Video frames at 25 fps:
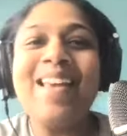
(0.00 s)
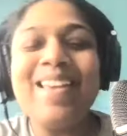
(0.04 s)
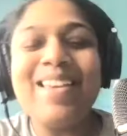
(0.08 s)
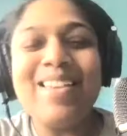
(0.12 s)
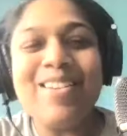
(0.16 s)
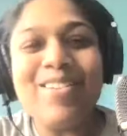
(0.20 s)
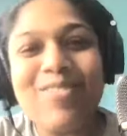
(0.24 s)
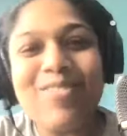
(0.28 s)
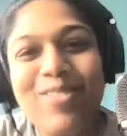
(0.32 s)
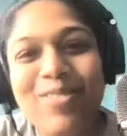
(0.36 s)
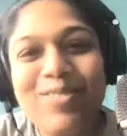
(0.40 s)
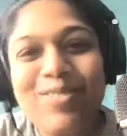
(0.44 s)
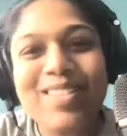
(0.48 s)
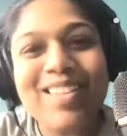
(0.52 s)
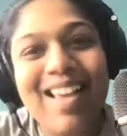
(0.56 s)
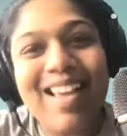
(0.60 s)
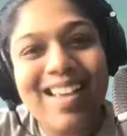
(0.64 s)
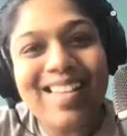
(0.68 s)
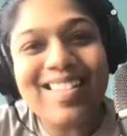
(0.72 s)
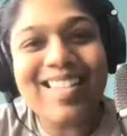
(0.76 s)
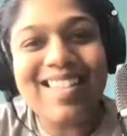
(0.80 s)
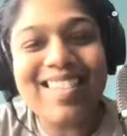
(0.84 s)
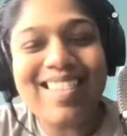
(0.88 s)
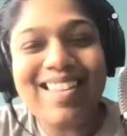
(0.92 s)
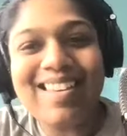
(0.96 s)
Those
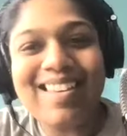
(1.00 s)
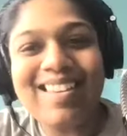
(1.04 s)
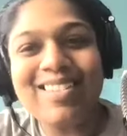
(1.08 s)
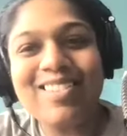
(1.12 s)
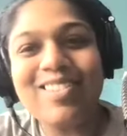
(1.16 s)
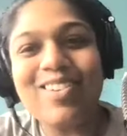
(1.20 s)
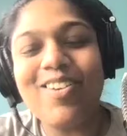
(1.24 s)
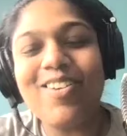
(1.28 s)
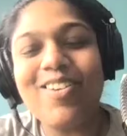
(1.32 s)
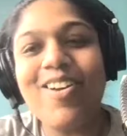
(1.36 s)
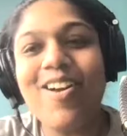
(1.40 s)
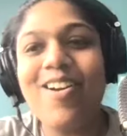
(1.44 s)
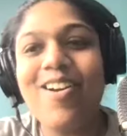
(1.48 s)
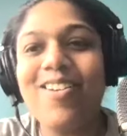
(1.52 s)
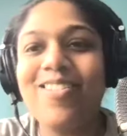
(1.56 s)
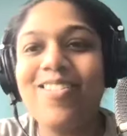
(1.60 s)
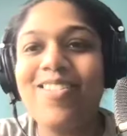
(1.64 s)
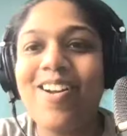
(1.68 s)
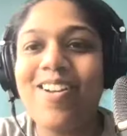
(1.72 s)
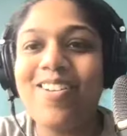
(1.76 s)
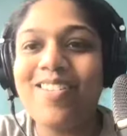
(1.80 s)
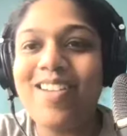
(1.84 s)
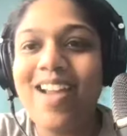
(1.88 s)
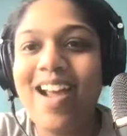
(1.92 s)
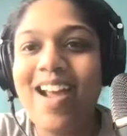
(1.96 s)
kinds of things
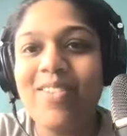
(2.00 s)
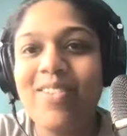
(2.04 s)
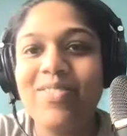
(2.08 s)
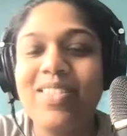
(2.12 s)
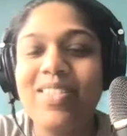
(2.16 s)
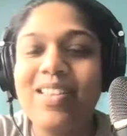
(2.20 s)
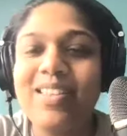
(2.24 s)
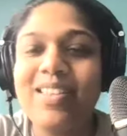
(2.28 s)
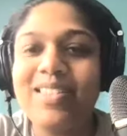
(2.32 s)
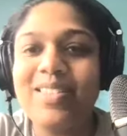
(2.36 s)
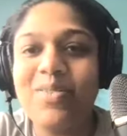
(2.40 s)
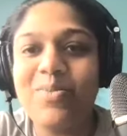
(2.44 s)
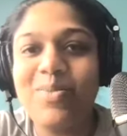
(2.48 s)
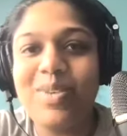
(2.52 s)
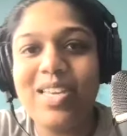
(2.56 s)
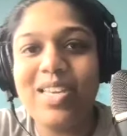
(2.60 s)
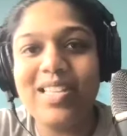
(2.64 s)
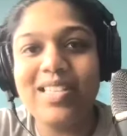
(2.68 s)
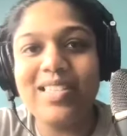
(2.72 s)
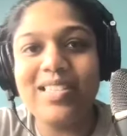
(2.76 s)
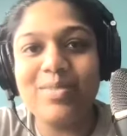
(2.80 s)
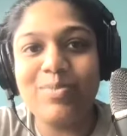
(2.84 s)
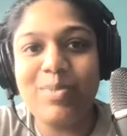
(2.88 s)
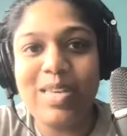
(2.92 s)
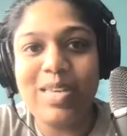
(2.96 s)
are now things that we
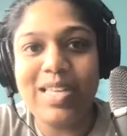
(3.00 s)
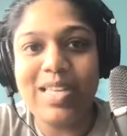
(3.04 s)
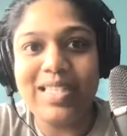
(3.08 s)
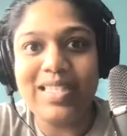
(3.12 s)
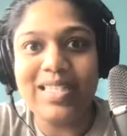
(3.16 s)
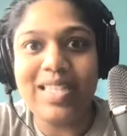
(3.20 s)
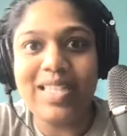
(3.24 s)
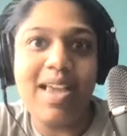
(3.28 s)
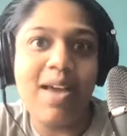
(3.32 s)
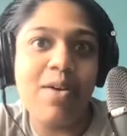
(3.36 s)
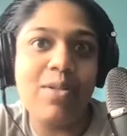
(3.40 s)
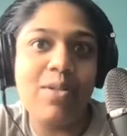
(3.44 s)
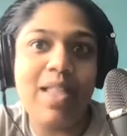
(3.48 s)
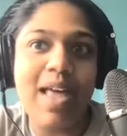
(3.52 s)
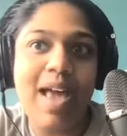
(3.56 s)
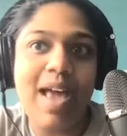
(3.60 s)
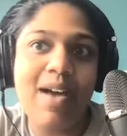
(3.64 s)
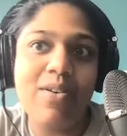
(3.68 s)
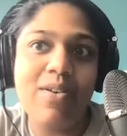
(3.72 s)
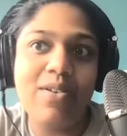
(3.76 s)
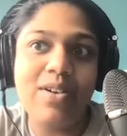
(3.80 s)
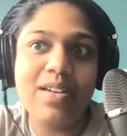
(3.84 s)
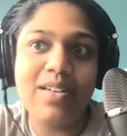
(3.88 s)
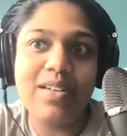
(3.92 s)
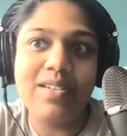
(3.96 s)
can say out
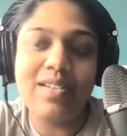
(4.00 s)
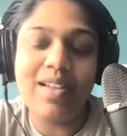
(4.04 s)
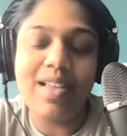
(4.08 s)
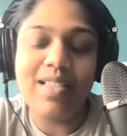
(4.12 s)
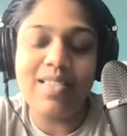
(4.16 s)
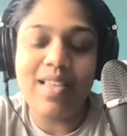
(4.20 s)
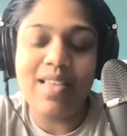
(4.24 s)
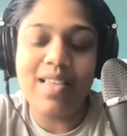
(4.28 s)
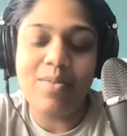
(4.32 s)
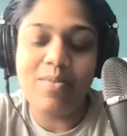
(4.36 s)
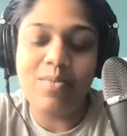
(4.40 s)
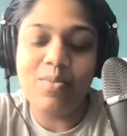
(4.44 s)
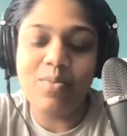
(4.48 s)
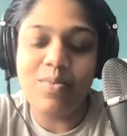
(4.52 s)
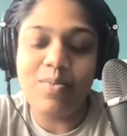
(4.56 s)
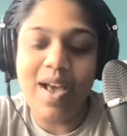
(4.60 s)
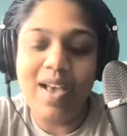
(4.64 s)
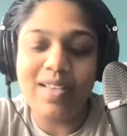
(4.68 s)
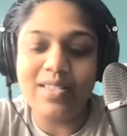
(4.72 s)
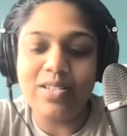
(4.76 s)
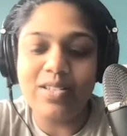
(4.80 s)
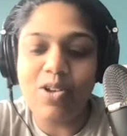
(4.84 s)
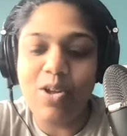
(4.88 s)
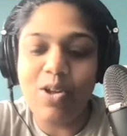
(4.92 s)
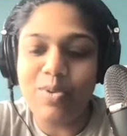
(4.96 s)
loud, and that
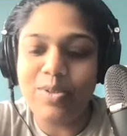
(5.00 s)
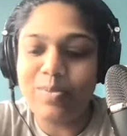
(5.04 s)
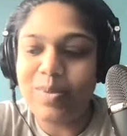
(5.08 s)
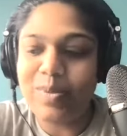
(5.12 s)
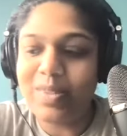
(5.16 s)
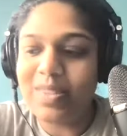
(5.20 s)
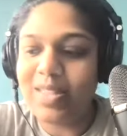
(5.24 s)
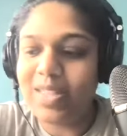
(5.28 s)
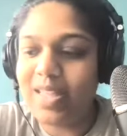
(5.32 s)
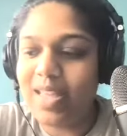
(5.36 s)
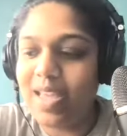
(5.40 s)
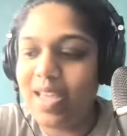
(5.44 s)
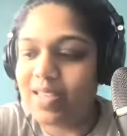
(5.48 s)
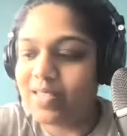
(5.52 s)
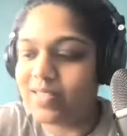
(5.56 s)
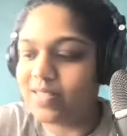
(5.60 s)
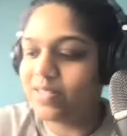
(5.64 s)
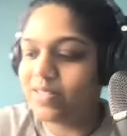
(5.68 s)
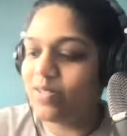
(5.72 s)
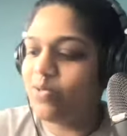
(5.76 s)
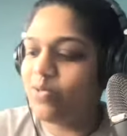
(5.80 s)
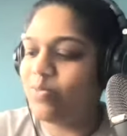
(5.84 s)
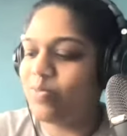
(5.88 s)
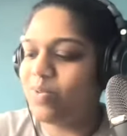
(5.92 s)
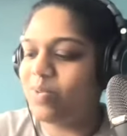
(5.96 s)
hasn't always been the
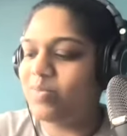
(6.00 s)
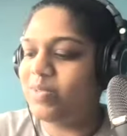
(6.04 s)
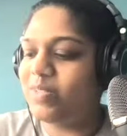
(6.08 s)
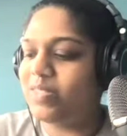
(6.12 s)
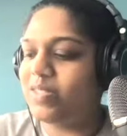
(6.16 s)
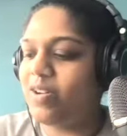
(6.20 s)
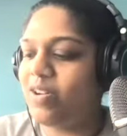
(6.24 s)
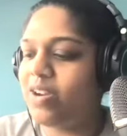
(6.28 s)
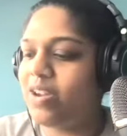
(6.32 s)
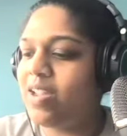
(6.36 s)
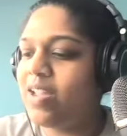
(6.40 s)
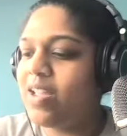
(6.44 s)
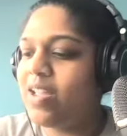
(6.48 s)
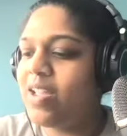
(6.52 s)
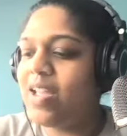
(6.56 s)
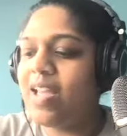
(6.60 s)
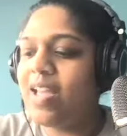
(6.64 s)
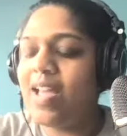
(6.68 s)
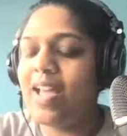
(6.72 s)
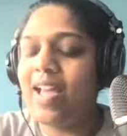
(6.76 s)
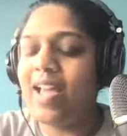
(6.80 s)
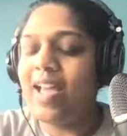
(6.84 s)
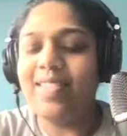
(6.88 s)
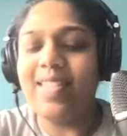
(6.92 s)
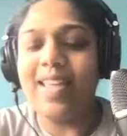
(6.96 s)
case. Oh, I'm sorry,
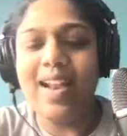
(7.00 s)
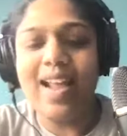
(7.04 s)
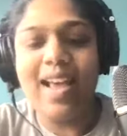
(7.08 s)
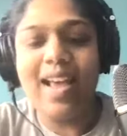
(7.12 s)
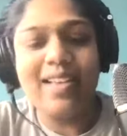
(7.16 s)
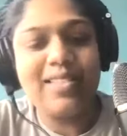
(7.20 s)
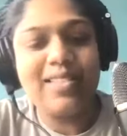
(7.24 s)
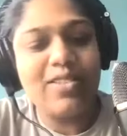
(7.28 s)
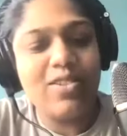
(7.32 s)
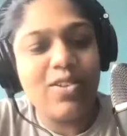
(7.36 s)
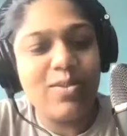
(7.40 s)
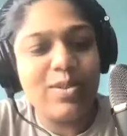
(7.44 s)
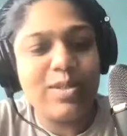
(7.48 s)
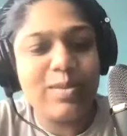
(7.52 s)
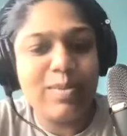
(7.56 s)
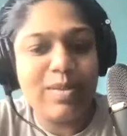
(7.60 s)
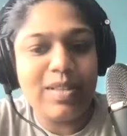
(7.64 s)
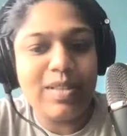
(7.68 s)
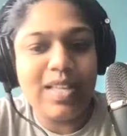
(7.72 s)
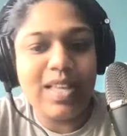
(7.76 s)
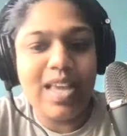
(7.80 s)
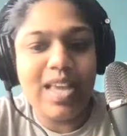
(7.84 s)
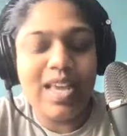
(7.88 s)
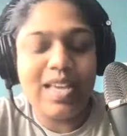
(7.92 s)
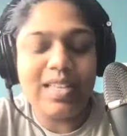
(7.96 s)
and that hasn't always been
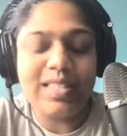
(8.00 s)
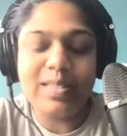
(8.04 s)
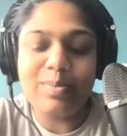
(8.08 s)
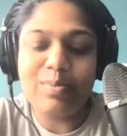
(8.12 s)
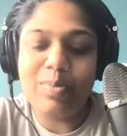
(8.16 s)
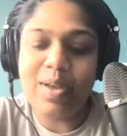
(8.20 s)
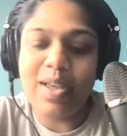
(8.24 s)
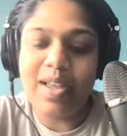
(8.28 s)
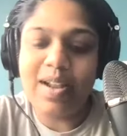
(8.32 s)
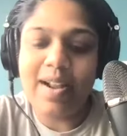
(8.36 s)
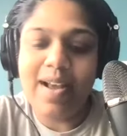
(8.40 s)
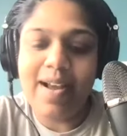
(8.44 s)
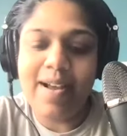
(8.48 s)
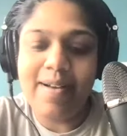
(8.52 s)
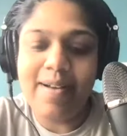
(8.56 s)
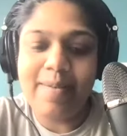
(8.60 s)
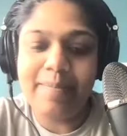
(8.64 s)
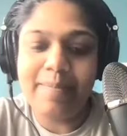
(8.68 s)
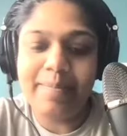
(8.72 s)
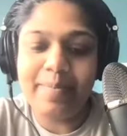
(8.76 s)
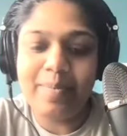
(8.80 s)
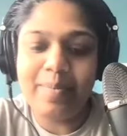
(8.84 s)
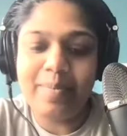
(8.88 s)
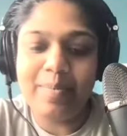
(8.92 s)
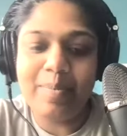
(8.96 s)
the case, but
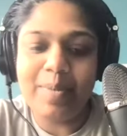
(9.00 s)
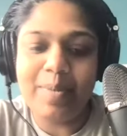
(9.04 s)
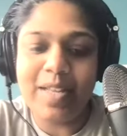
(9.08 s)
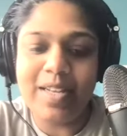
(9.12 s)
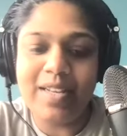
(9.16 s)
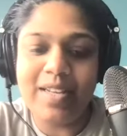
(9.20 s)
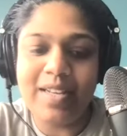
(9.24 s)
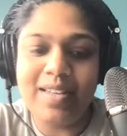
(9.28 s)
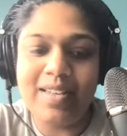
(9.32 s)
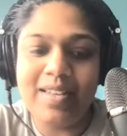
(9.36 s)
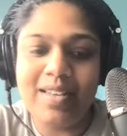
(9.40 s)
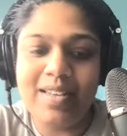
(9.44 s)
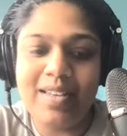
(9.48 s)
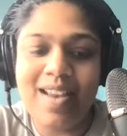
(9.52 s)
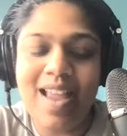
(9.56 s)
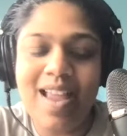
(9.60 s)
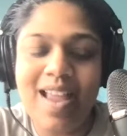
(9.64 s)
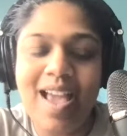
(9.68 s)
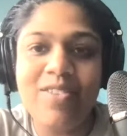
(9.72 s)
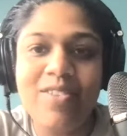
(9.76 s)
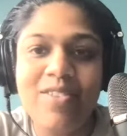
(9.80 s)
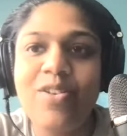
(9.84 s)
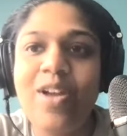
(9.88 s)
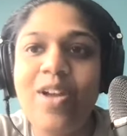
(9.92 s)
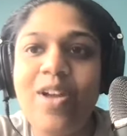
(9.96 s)

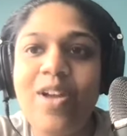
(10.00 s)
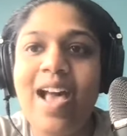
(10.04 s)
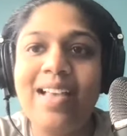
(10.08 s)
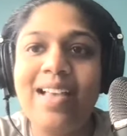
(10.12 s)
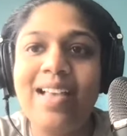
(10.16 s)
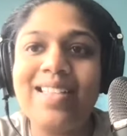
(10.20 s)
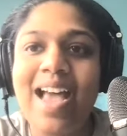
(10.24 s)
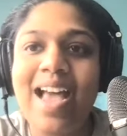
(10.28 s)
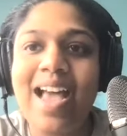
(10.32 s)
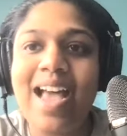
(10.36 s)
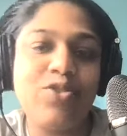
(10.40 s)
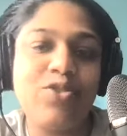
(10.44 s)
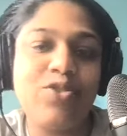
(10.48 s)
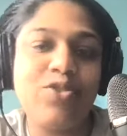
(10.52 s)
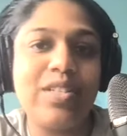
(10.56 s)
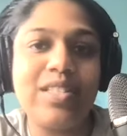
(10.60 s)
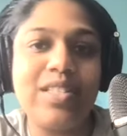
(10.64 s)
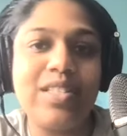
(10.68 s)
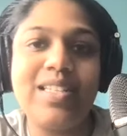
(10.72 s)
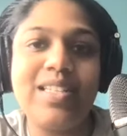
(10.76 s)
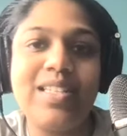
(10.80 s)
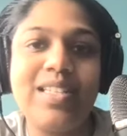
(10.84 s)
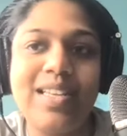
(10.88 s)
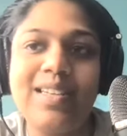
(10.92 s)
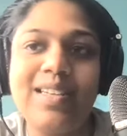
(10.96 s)
neither has actually
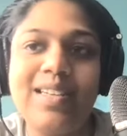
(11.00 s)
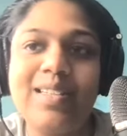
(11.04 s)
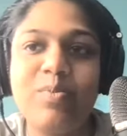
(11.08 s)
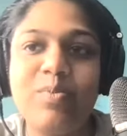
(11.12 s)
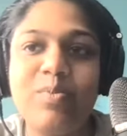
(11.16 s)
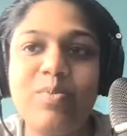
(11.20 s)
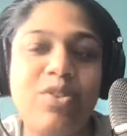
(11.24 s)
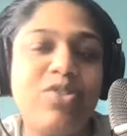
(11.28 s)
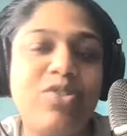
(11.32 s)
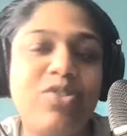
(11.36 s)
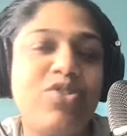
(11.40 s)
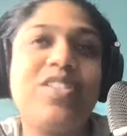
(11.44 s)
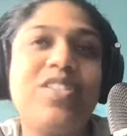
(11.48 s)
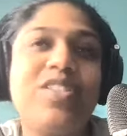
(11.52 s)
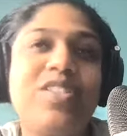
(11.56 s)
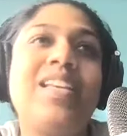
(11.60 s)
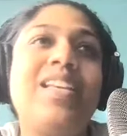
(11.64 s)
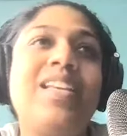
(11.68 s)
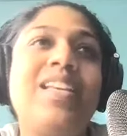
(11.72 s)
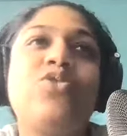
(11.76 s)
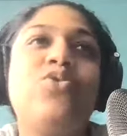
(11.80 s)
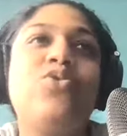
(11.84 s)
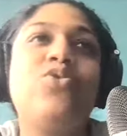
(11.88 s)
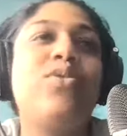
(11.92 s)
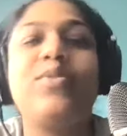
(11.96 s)
sticking to sports. Just the
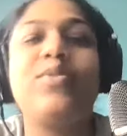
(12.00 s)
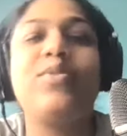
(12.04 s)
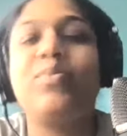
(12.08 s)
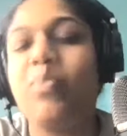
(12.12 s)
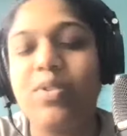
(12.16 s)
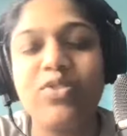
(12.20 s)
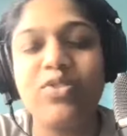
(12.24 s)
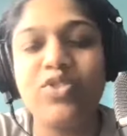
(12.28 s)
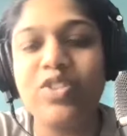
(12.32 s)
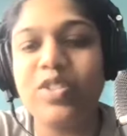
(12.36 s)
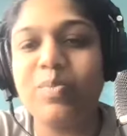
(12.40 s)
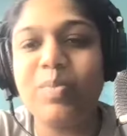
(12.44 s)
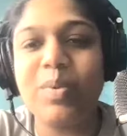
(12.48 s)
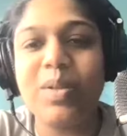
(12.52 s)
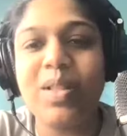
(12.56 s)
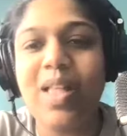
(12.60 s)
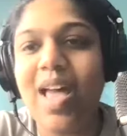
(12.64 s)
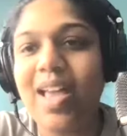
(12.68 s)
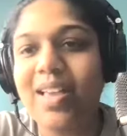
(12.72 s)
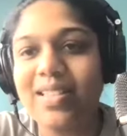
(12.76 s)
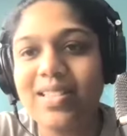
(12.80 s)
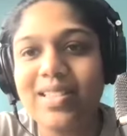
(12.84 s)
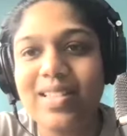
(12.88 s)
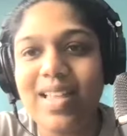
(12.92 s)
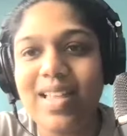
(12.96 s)
history of sports just
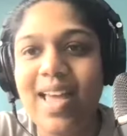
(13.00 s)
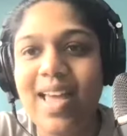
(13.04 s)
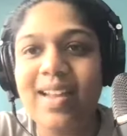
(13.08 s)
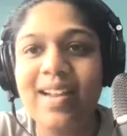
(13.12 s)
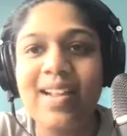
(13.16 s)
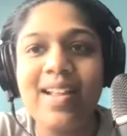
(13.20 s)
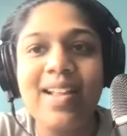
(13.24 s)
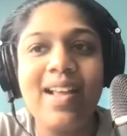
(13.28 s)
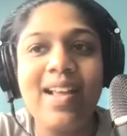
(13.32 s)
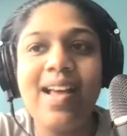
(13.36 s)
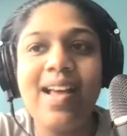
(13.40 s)
belies that.